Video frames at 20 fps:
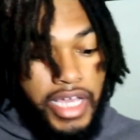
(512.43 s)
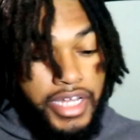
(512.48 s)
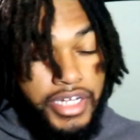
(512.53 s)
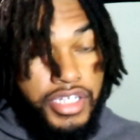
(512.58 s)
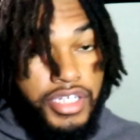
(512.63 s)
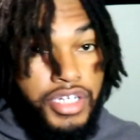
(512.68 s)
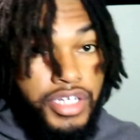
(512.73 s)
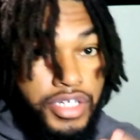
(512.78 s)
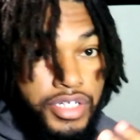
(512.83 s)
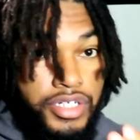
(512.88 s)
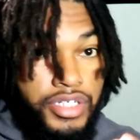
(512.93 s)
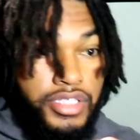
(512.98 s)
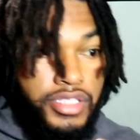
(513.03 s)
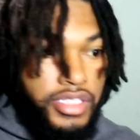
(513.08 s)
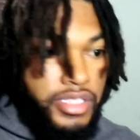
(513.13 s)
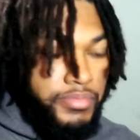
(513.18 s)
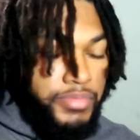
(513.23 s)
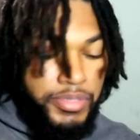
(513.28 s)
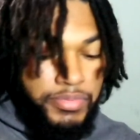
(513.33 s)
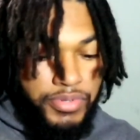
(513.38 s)
at a good
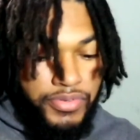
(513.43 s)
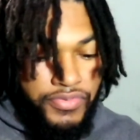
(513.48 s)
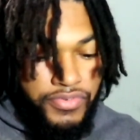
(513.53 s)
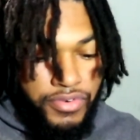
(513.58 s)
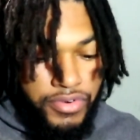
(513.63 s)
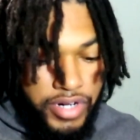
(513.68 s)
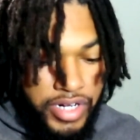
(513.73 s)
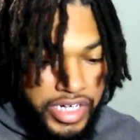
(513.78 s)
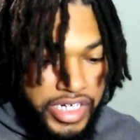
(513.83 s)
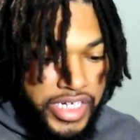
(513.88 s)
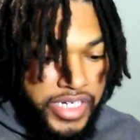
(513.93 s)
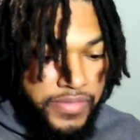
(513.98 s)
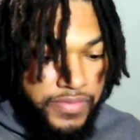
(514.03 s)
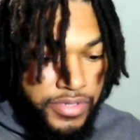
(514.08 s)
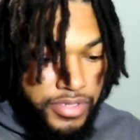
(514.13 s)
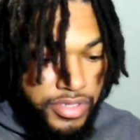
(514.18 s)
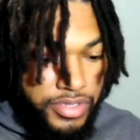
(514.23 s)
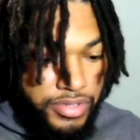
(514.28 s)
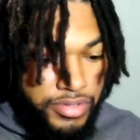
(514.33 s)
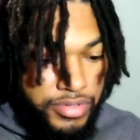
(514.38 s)
limit before I
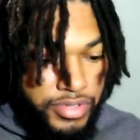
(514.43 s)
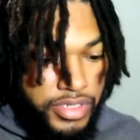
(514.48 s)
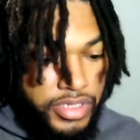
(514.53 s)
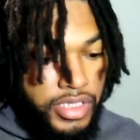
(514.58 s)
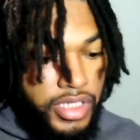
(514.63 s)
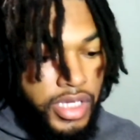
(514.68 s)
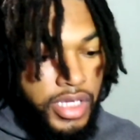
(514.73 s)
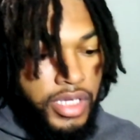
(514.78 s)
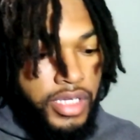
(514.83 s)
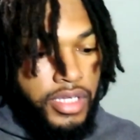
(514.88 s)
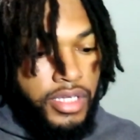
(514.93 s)
ever tune it.